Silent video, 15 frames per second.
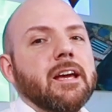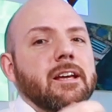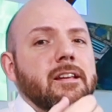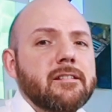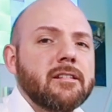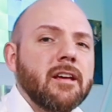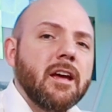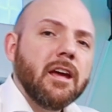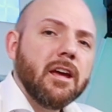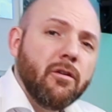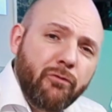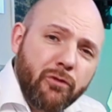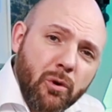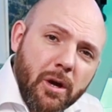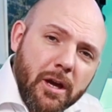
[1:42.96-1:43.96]
is
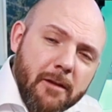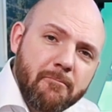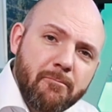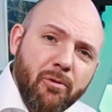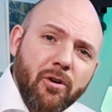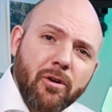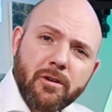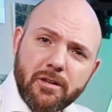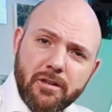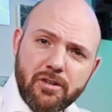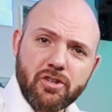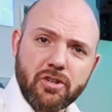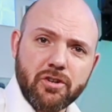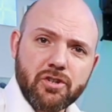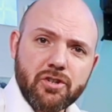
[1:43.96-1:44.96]
if you import a
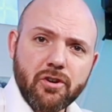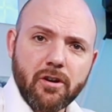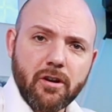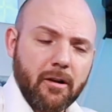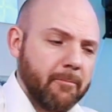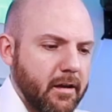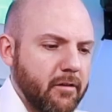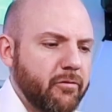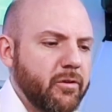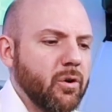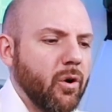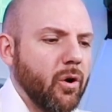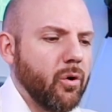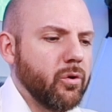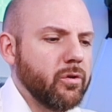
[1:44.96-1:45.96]
digital journal. If you
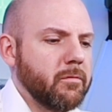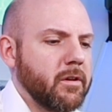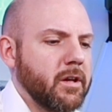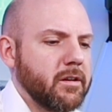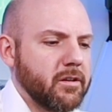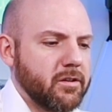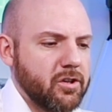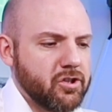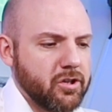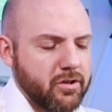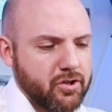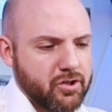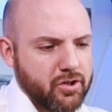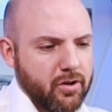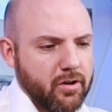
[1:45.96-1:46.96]
own the digital
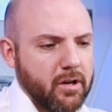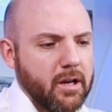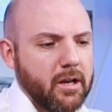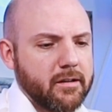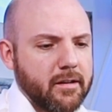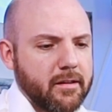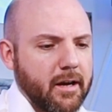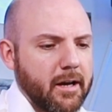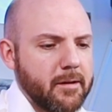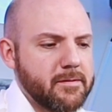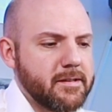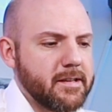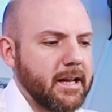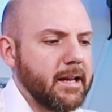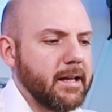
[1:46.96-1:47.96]
journal that I'm
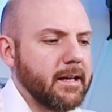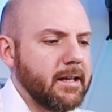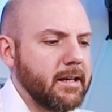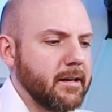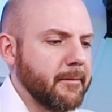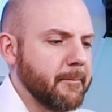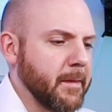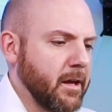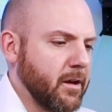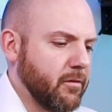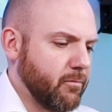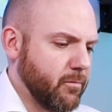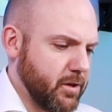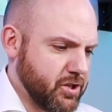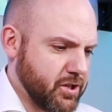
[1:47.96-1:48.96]
selling here,
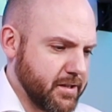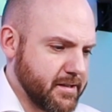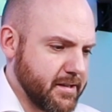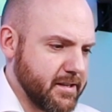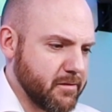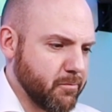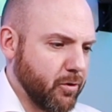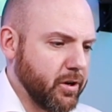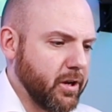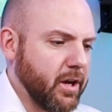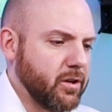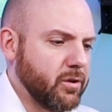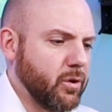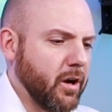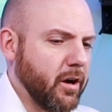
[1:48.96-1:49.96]
which is this one,
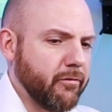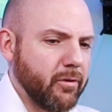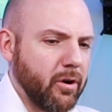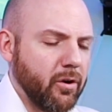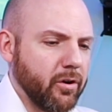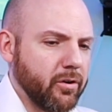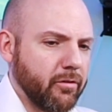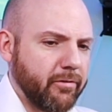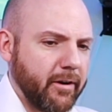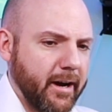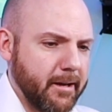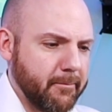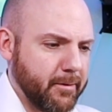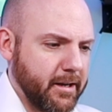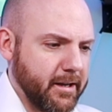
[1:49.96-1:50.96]
you have a lot of
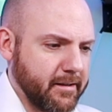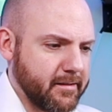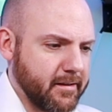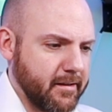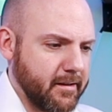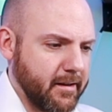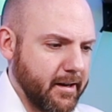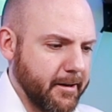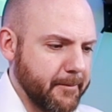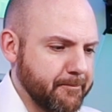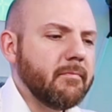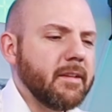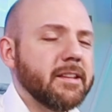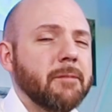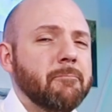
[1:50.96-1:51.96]
hyperlinks in there
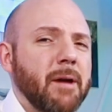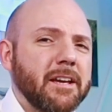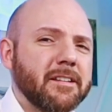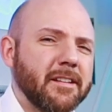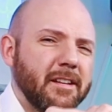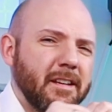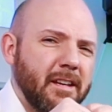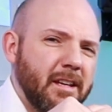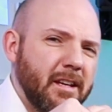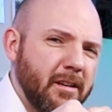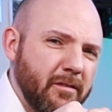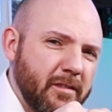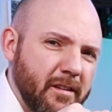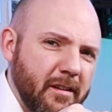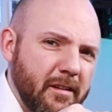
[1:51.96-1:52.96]
that makes it
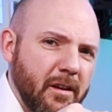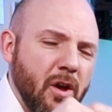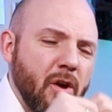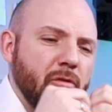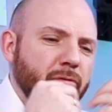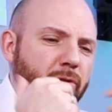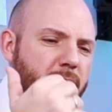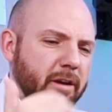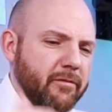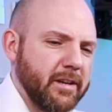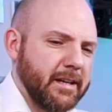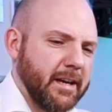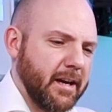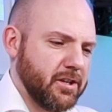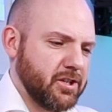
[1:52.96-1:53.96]
easy for
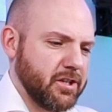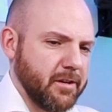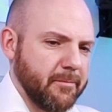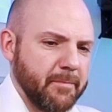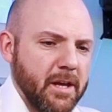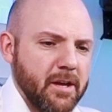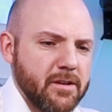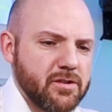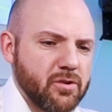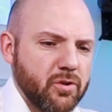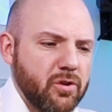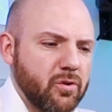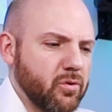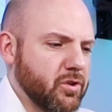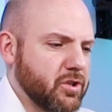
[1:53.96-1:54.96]
navigation. So
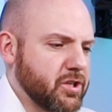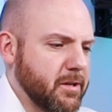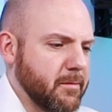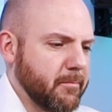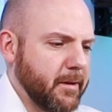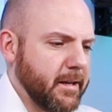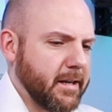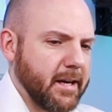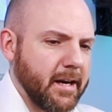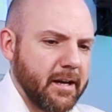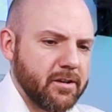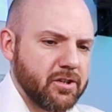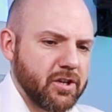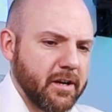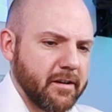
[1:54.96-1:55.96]
you gently can
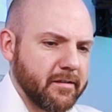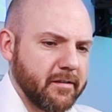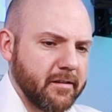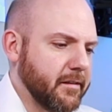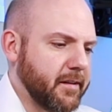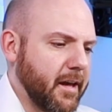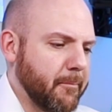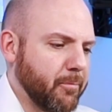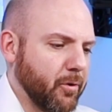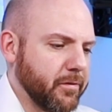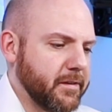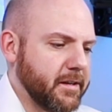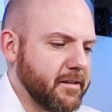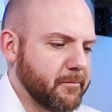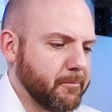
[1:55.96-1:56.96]
just tap on
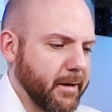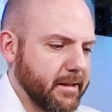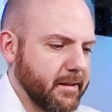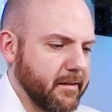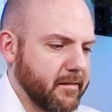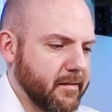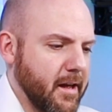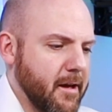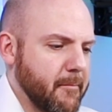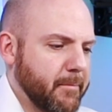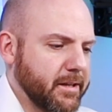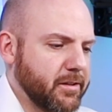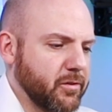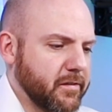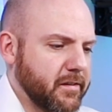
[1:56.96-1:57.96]
these buttons.
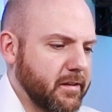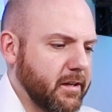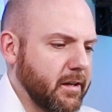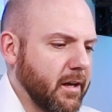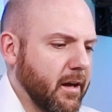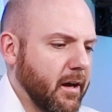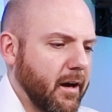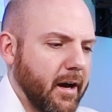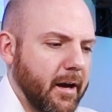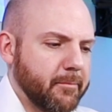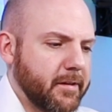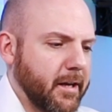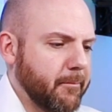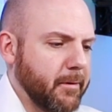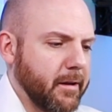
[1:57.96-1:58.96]
But you see, I'm
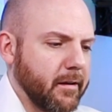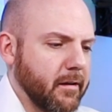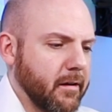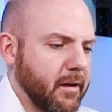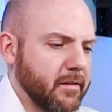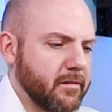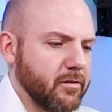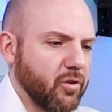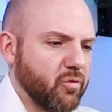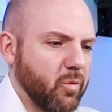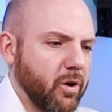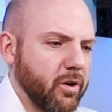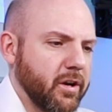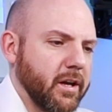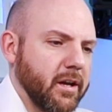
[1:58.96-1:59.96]
tapping, it's not
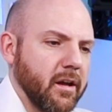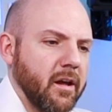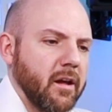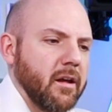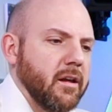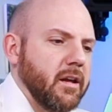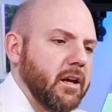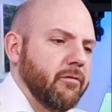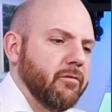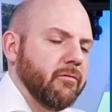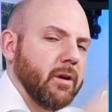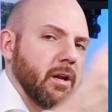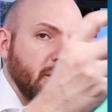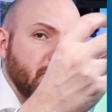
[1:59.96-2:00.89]
working. Even when